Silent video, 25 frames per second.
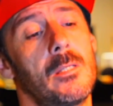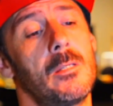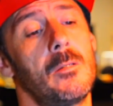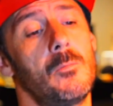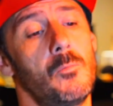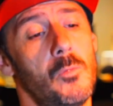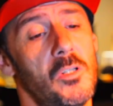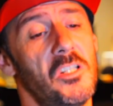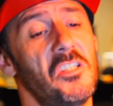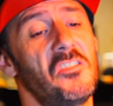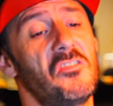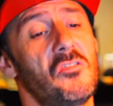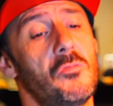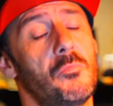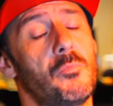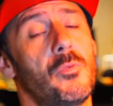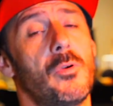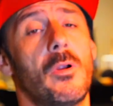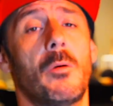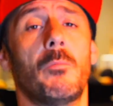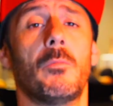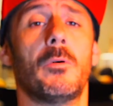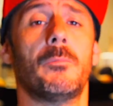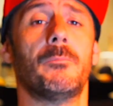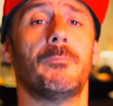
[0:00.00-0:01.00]
What is your
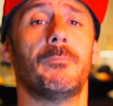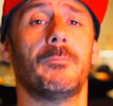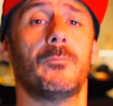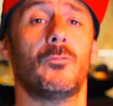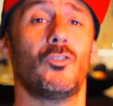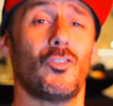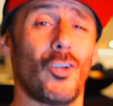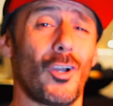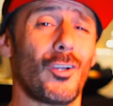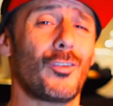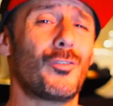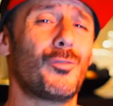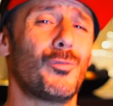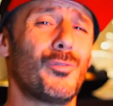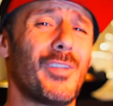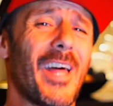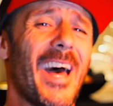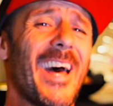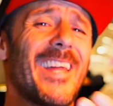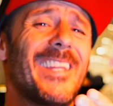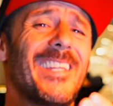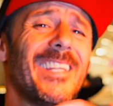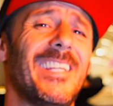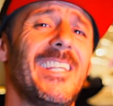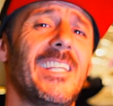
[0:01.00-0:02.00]
problem? Talk to
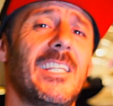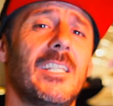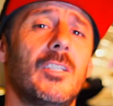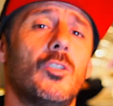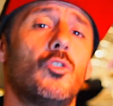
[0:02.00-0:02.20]
daddy.